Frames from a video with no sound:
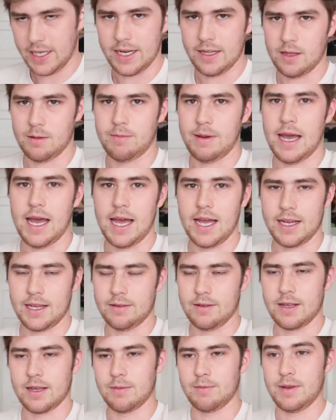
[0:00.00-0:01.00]
that in the bag
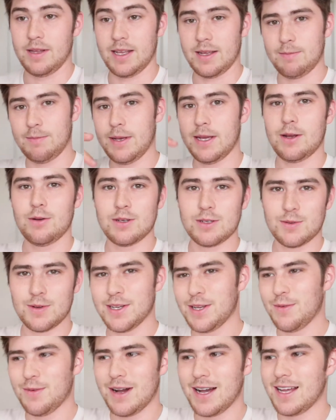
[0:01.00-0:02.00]
and like be like, pick which
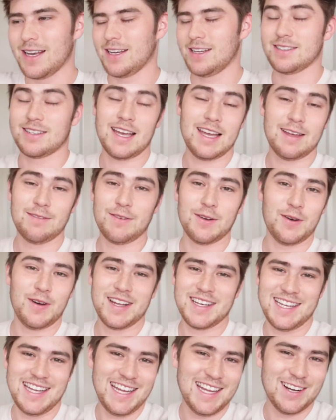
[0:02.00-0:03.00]
one you want, because I have no
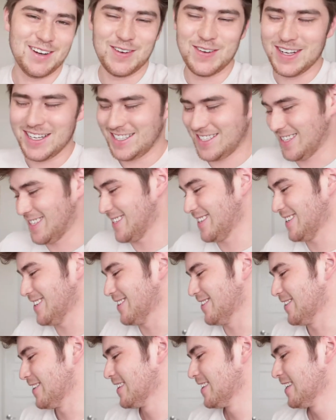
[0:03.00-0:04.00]
idea what to
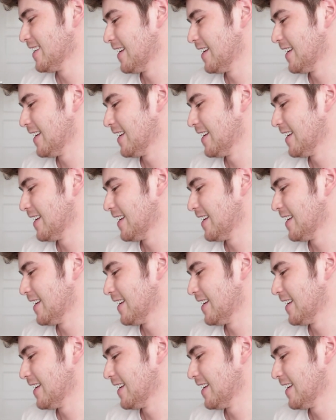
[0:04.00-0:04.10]
do.